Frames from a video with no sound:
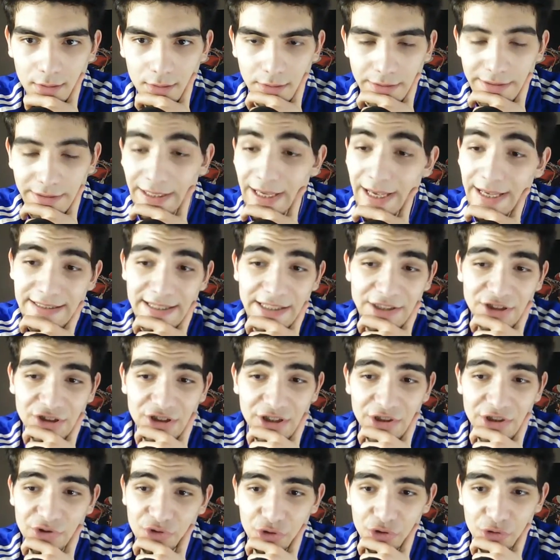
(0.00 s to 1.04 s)
Yeah, it's actually
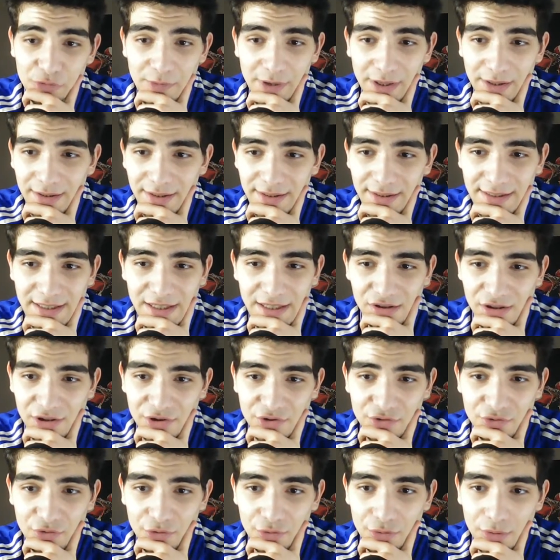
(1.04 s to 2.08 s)
true, man. It's actually
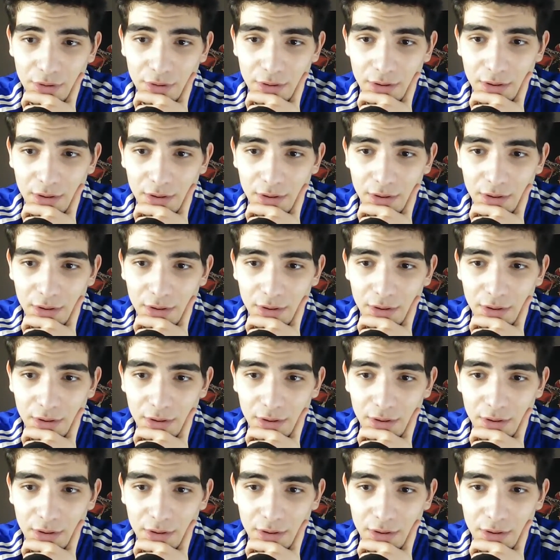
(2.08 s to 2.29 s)
true.